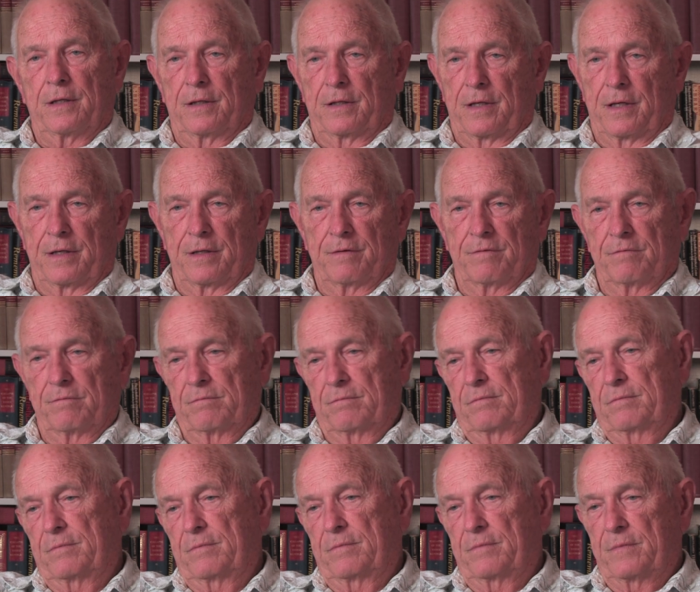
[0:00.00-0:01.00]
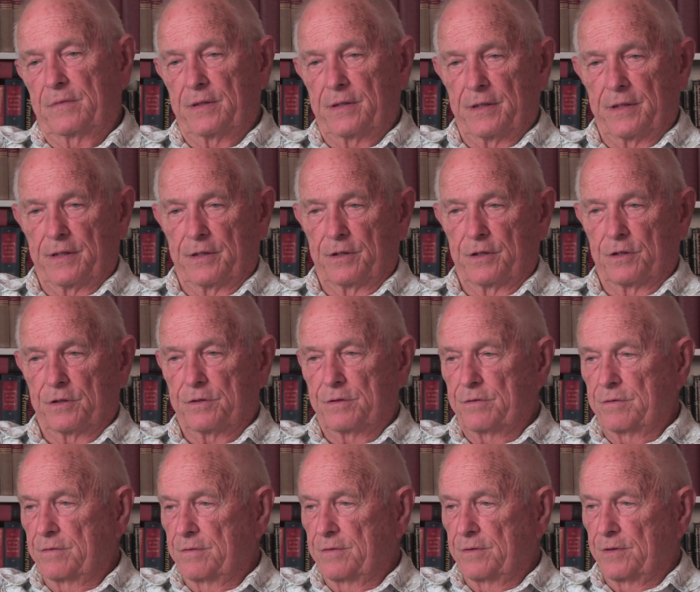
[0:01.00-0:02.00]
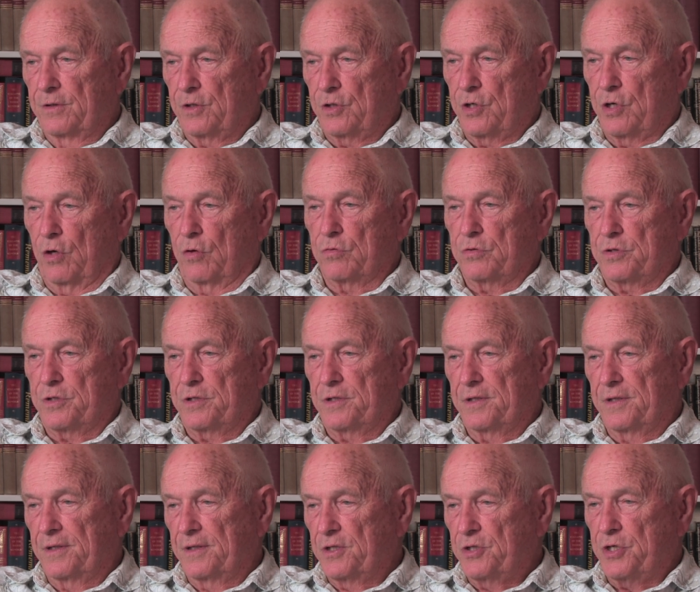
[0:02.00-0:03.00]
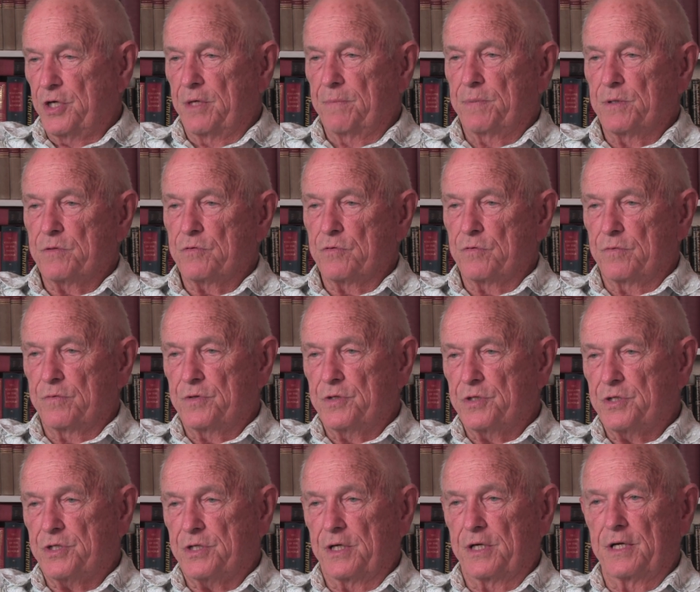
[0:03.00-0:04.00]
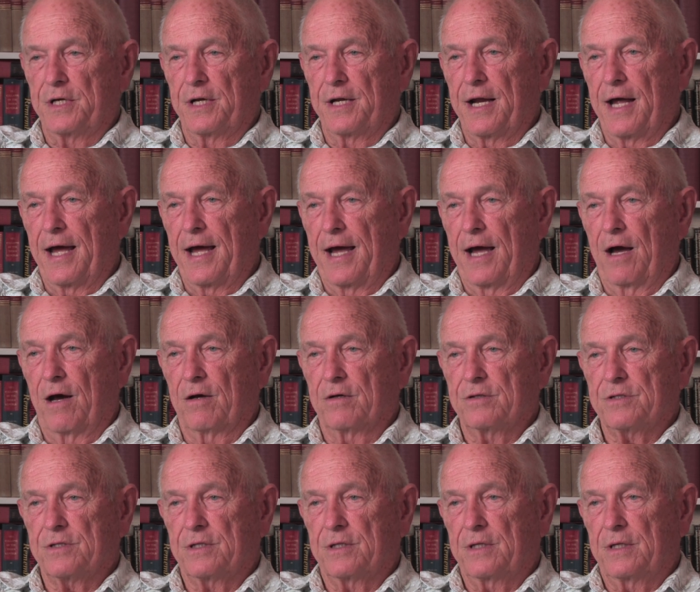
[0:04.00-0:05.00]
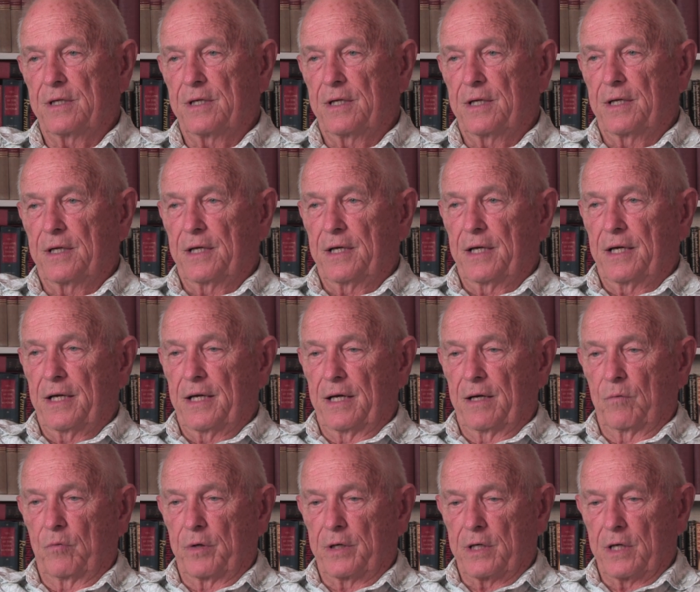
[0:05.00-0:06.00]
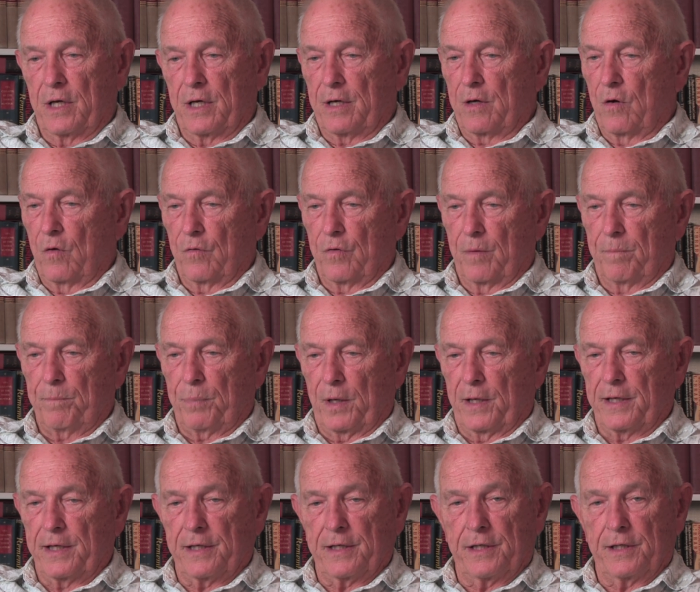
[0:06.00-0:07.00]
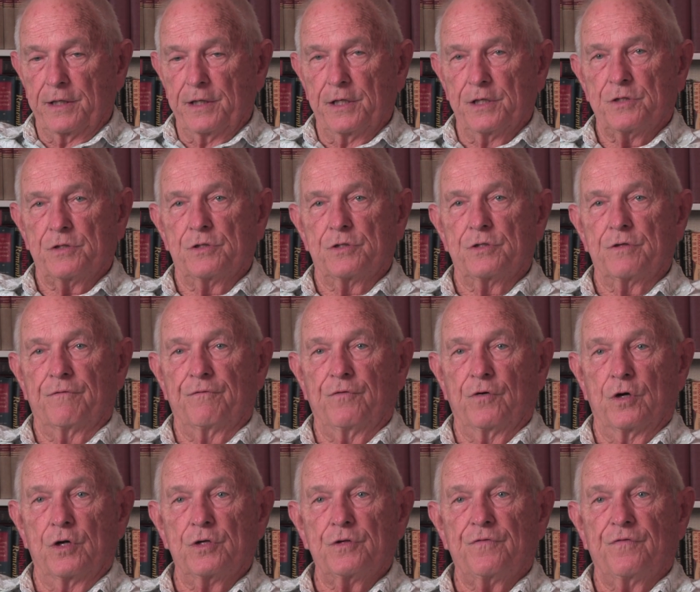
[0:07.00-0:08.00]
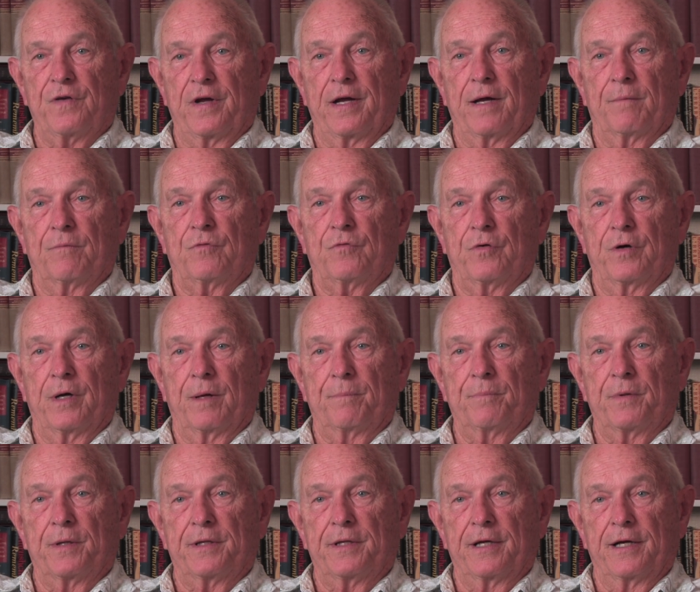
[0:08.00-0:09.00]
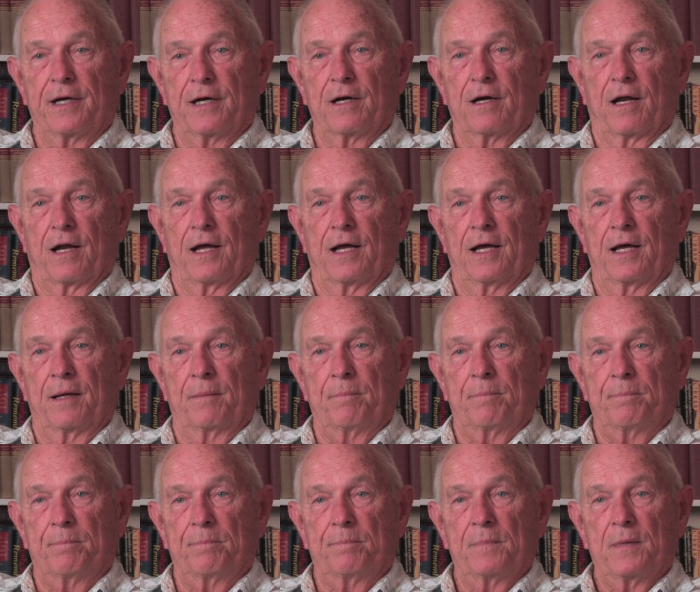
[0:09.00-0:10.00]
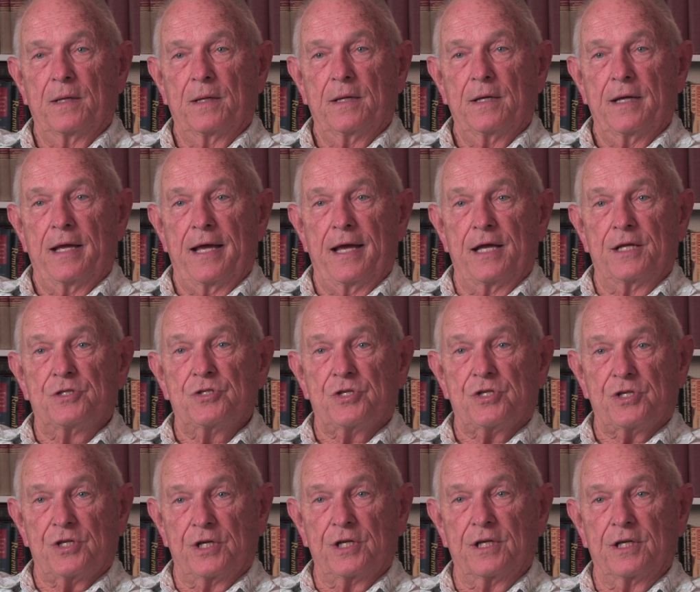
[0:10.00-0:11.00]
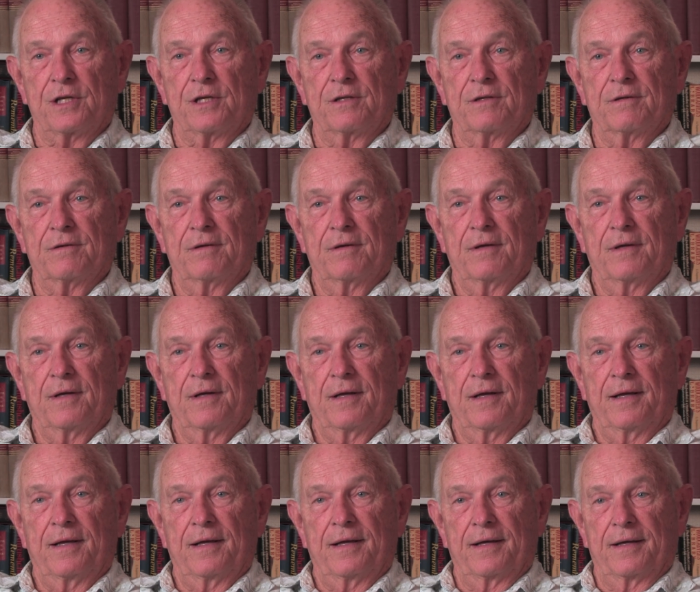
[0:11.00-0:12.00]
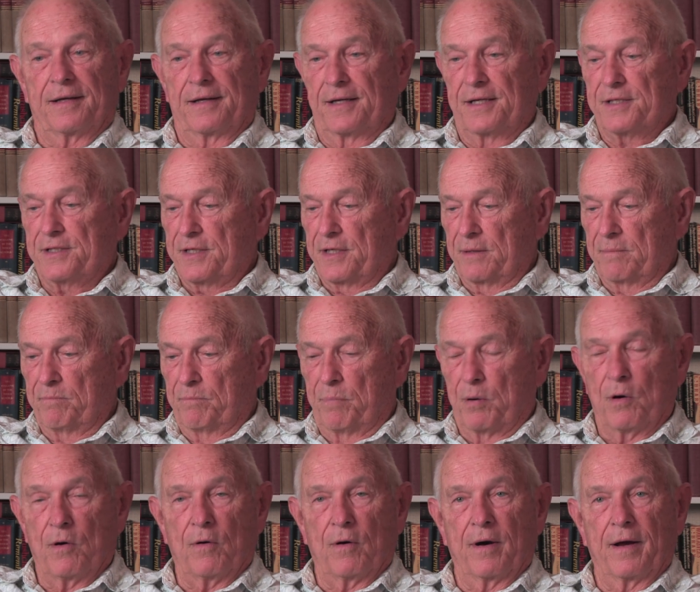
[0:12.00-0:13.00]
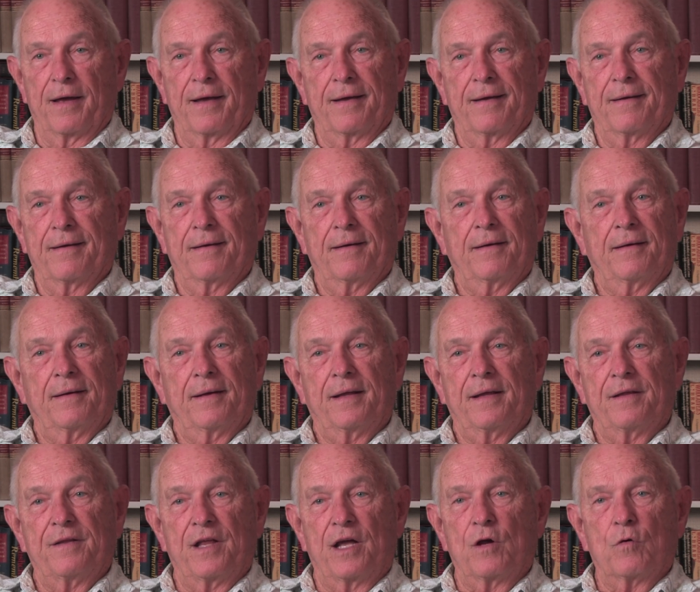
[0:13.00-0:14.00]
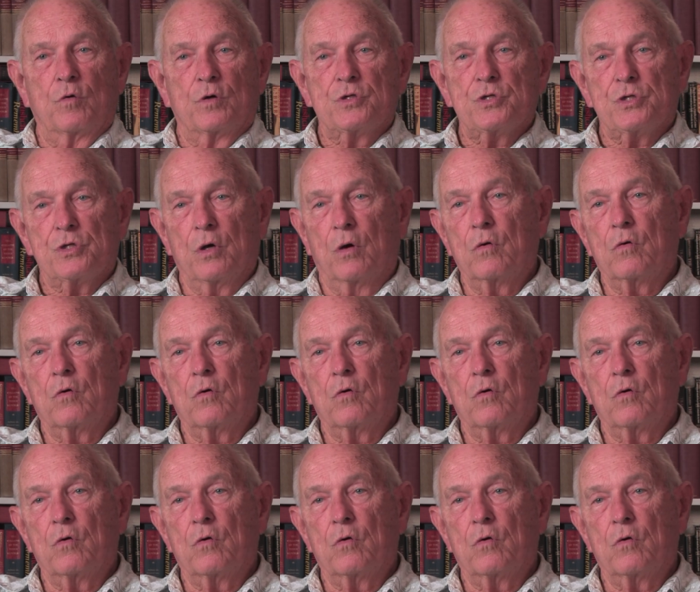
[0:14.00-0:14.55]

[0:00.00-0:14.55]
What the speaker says: in the coach, cheapest seat in the house. And we got on the plane, and this is the first fam trip that the airline had seen. And they said, boy, they were so